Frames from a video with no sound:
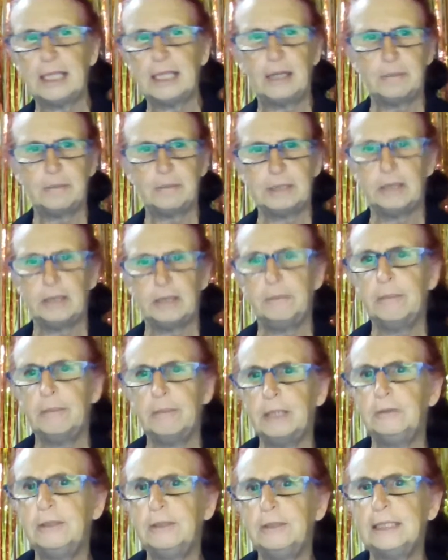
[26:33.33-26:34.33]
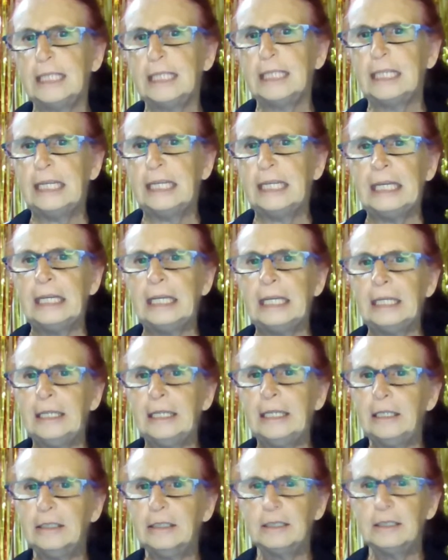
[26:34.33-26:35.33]
So mostly,
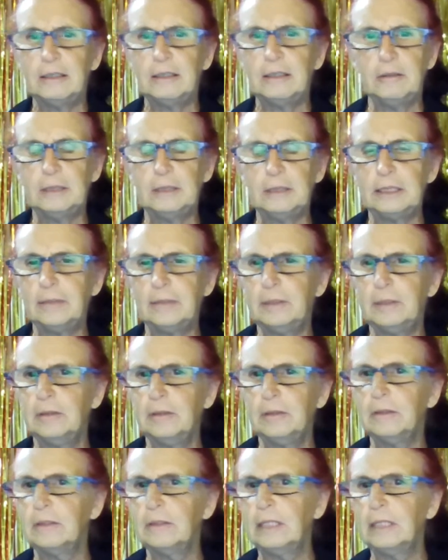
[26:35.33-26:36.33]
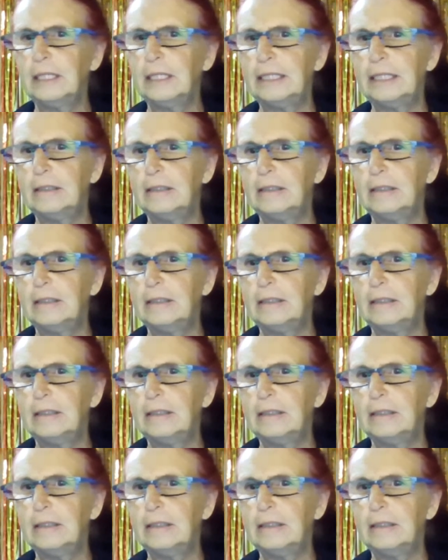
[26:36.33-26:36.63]
as long as I'm not like